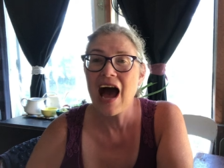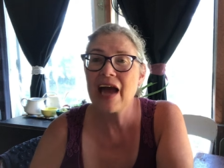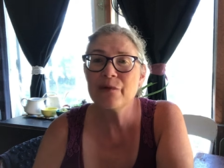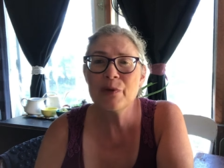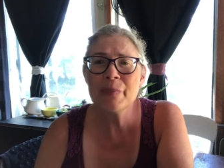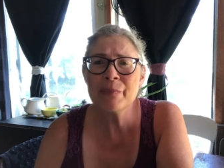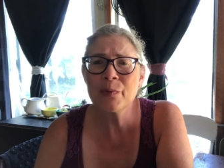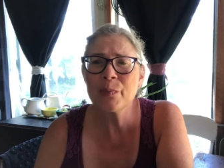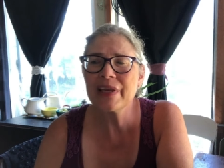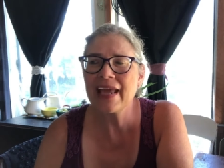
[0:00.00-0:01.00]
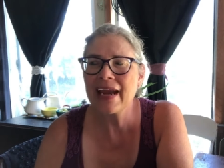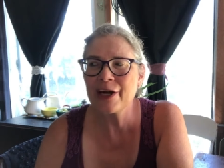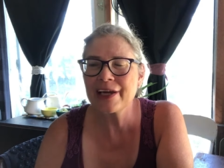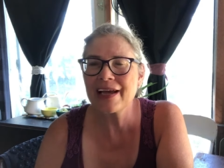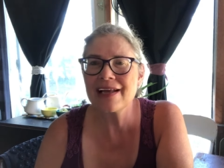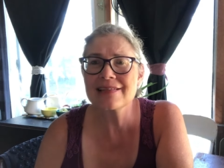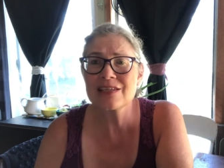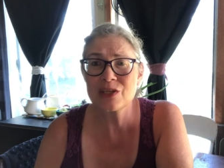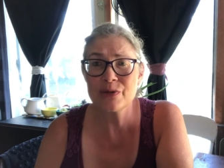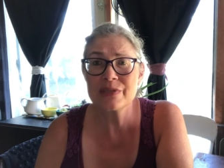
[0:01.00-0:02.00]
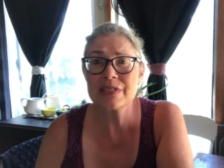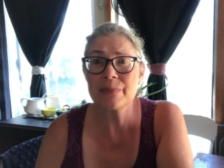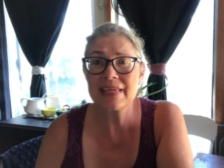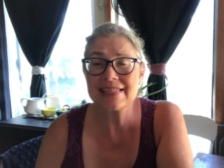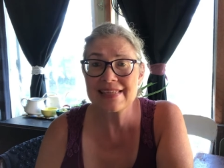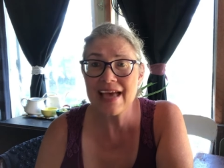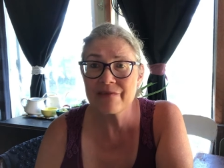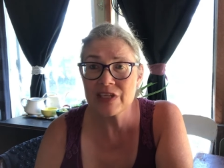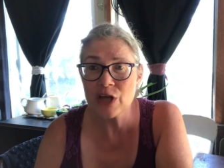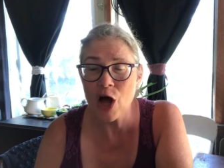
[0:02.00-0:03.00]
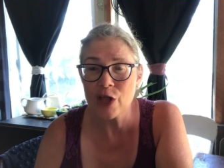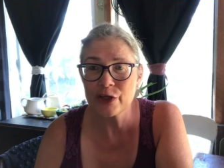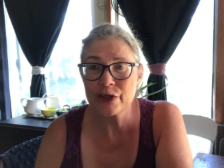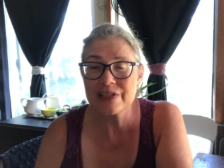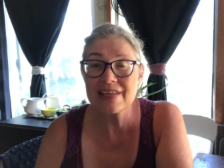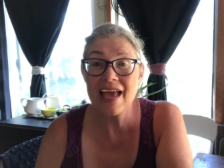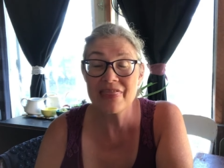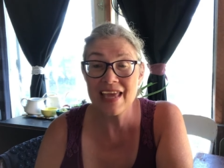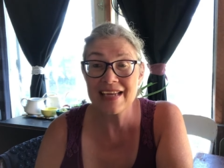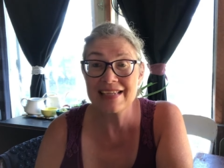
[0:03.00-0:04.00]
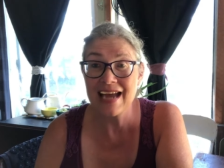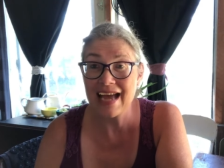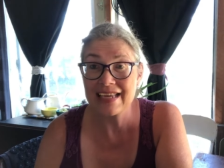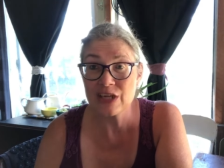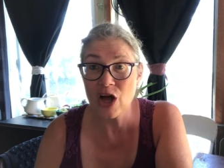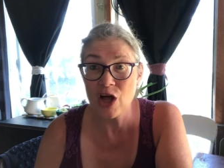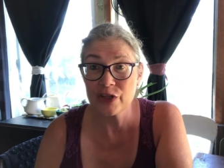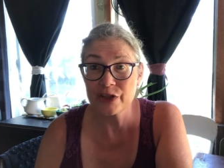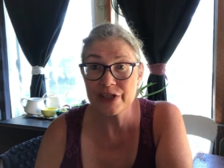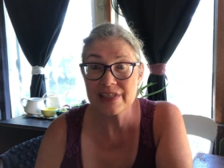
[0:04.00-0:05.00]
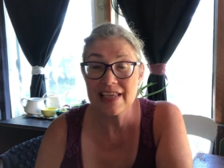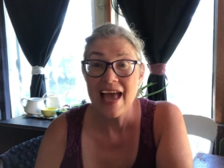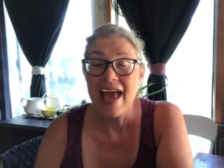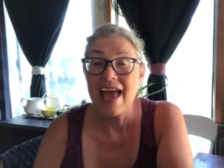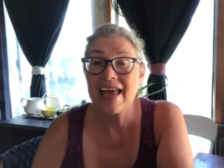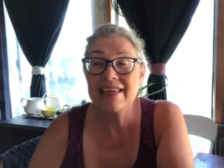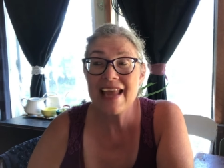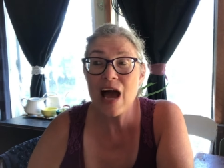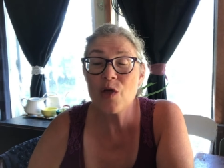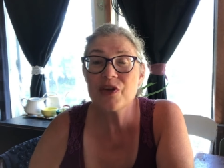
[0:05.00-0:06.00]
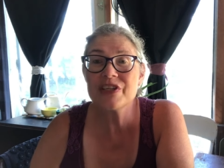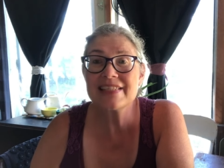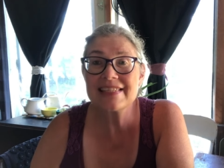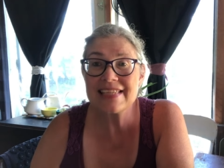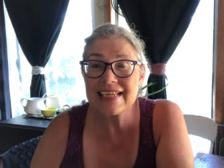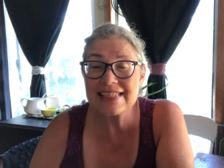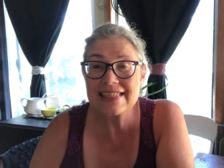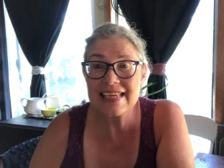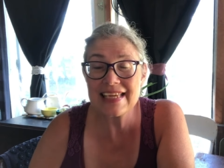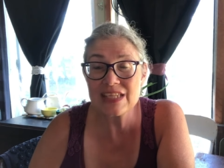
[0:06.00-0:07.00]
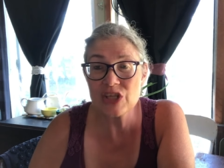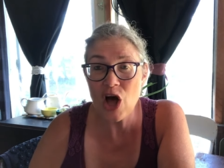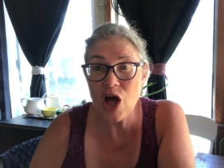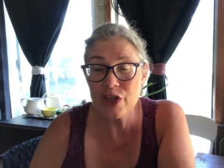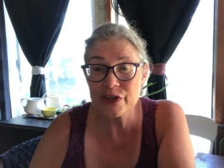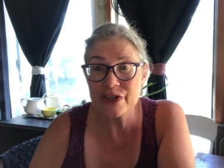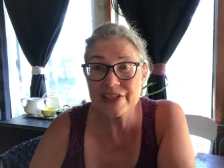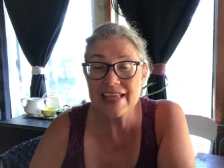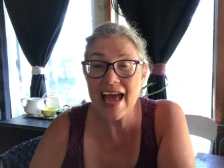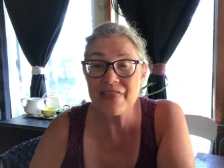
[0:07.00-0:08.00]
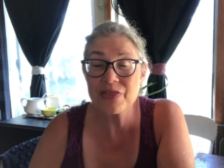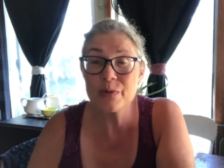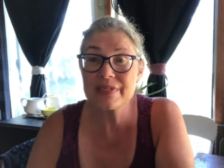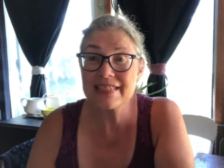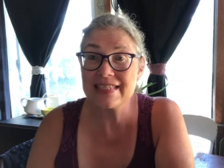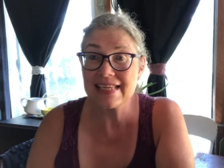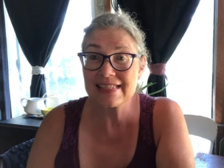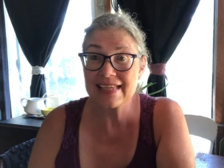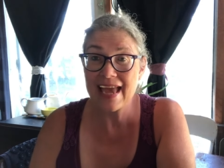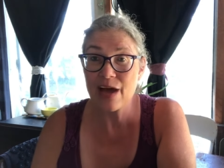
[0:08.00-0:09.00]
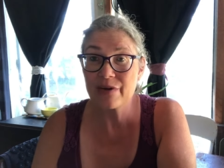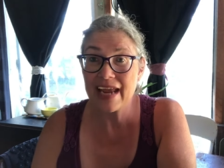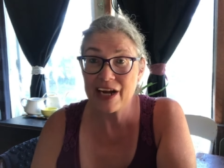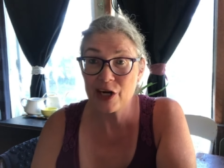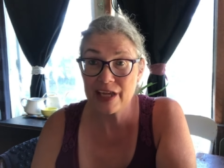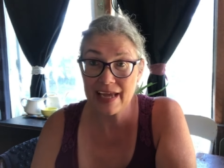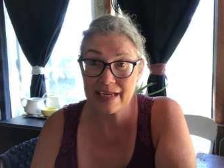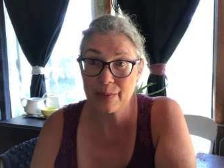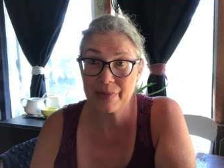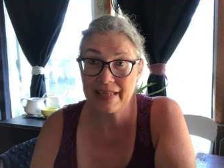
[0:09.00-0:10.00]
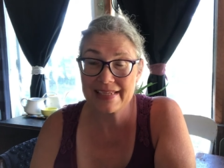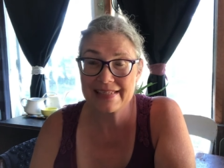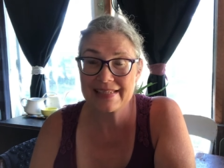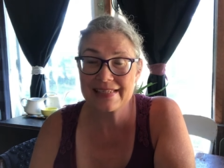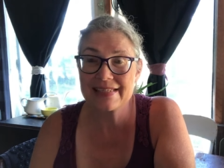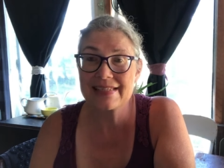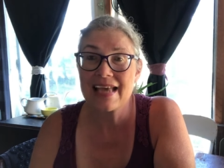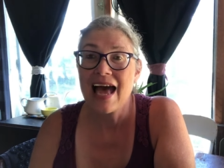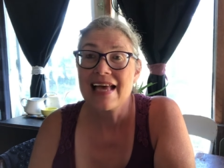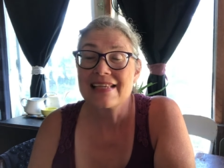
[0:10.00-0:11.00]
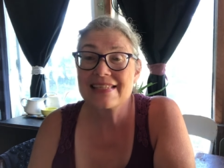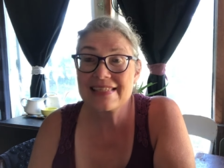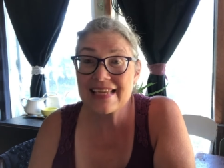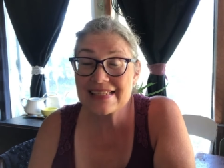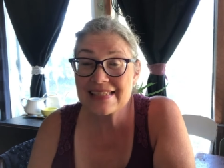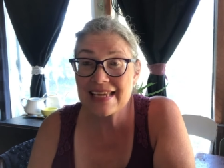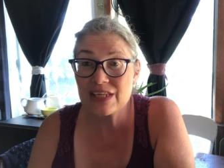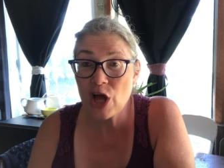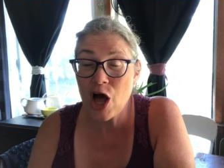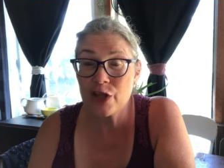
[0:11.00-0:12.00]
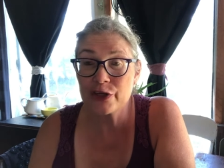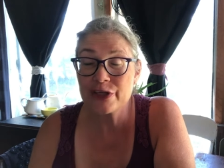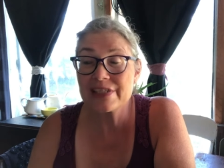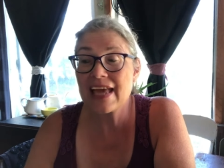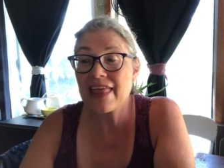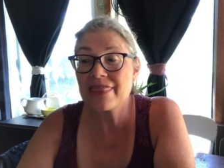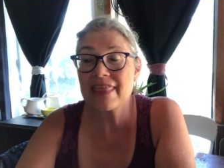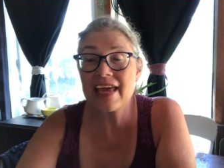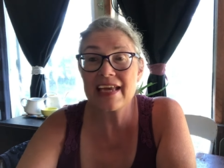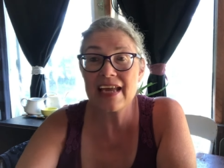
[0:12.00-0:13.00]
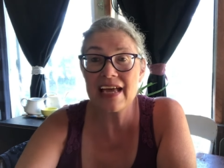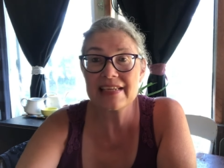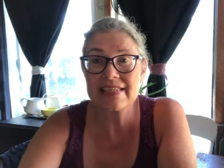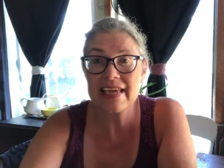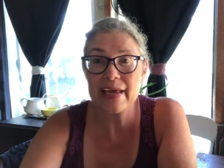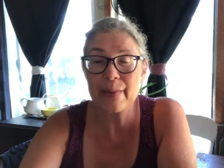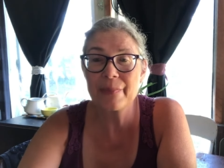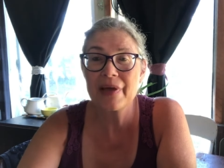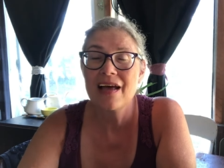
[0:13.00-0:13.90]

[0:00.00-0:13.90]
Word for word: I remember when haircuts used to be $7 and then $9, and now they're $16 at those discount haircutting places. $16 and then a tip